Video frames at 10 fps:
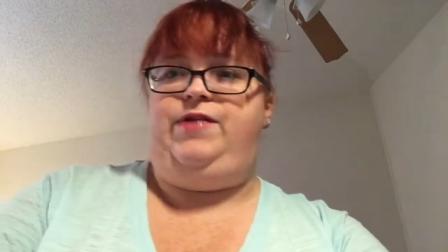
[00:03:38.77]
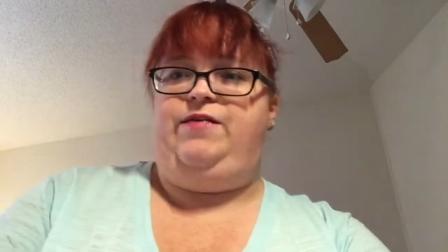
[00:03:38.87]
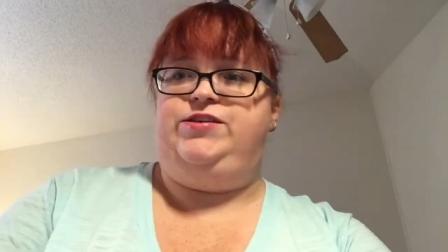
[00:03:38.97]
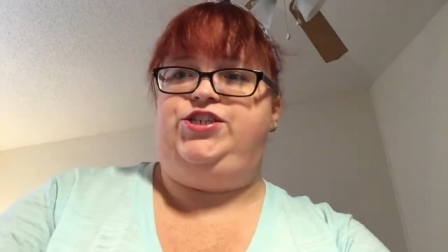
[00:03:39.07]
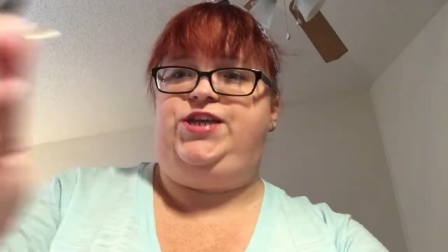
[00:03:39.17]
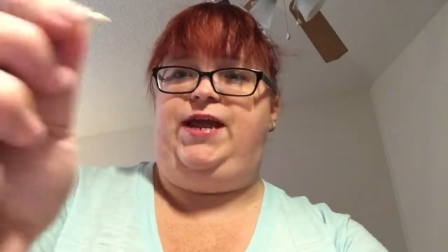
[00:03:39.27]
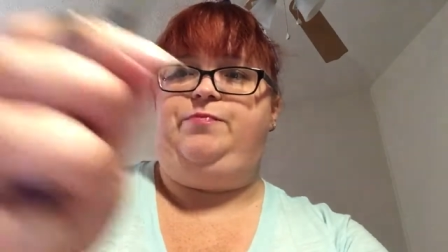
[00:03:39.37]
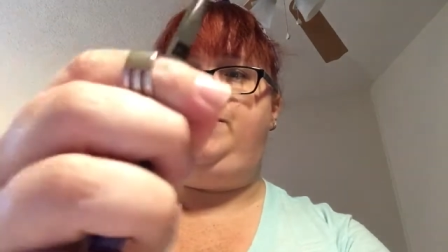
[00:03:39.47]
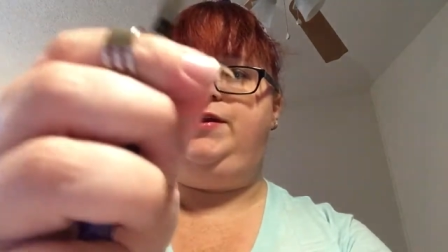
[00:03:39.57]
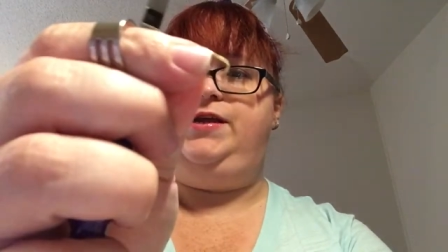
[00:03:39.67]
have a
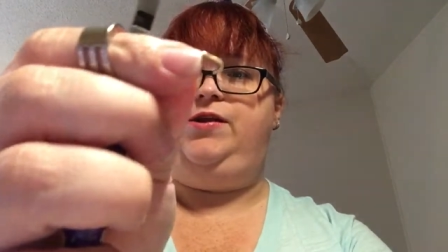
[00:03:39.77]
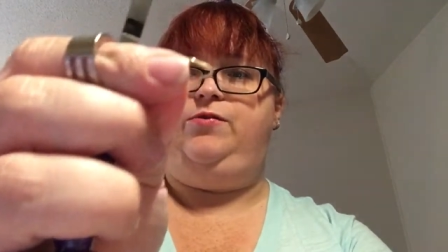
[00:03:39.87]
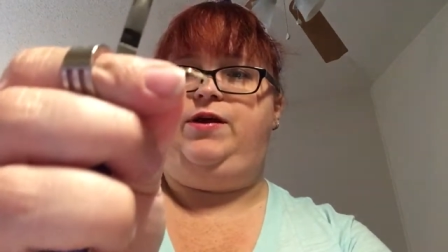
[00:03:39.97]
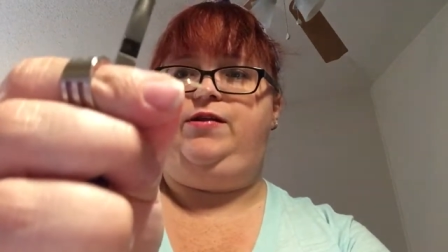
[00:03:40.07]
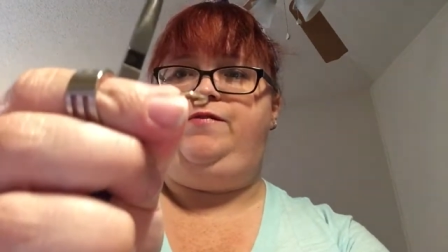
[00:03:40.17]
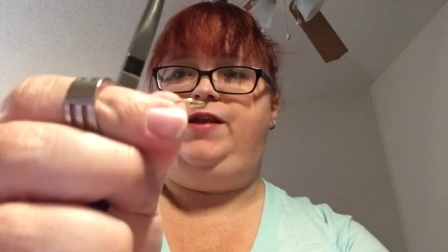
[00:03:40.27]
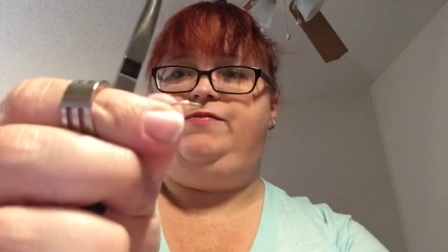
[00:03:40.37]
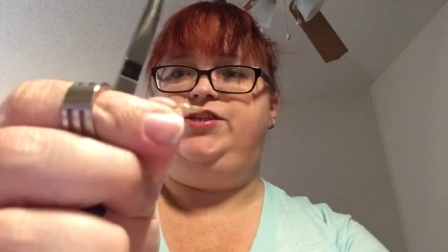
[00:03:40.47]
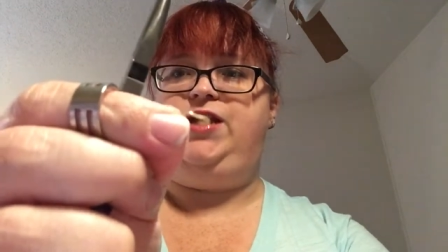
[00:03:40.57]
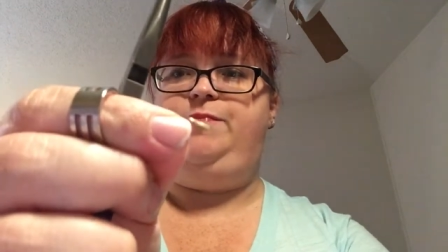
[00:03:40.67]
shape, I don't even have
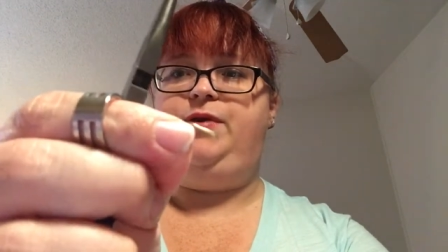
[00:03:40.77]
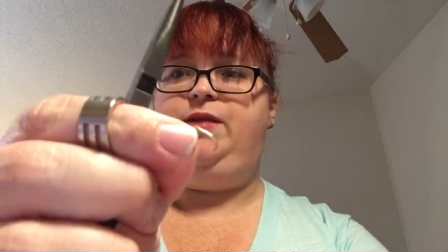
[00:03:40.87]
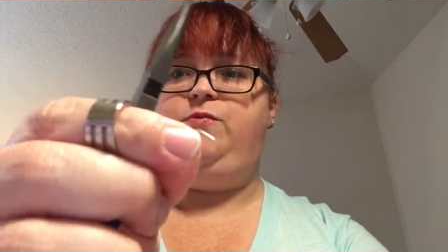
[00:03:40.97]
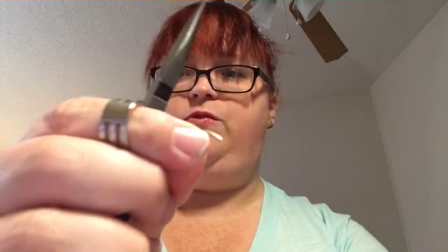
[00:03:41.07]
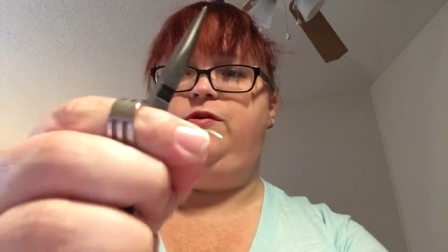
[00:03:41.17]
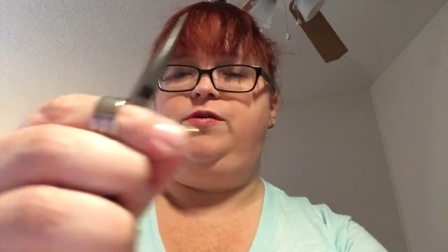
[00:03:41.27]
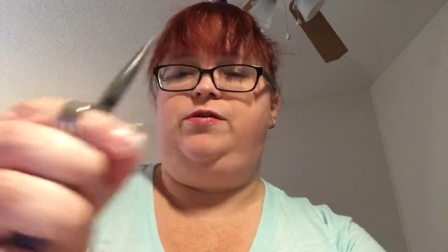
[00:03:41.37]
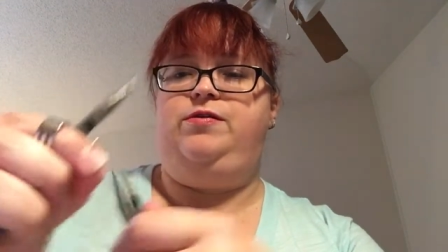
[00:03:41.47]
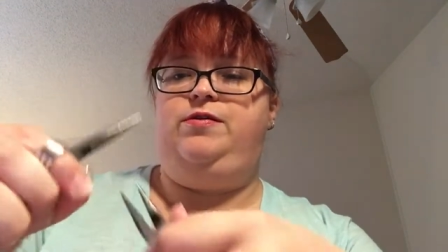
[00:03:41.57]
a shape anymore.